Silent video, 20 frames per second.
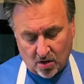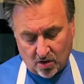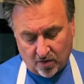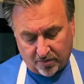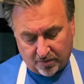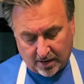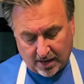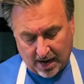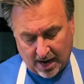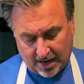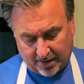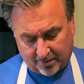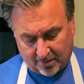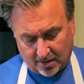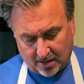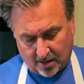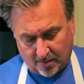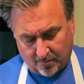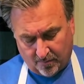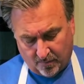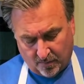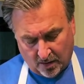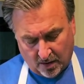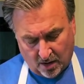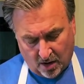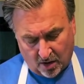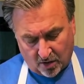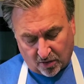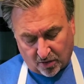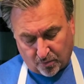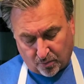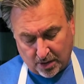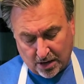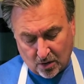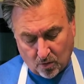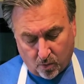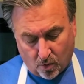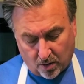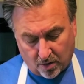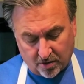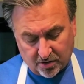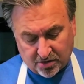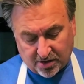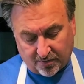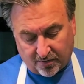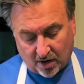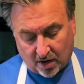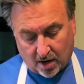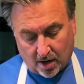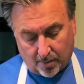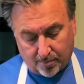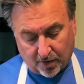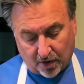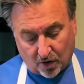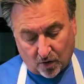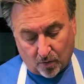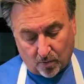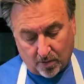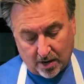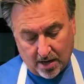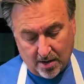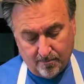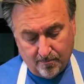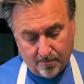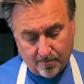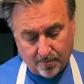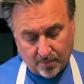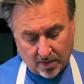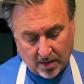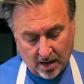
You've got 3/4 of a cup of cream.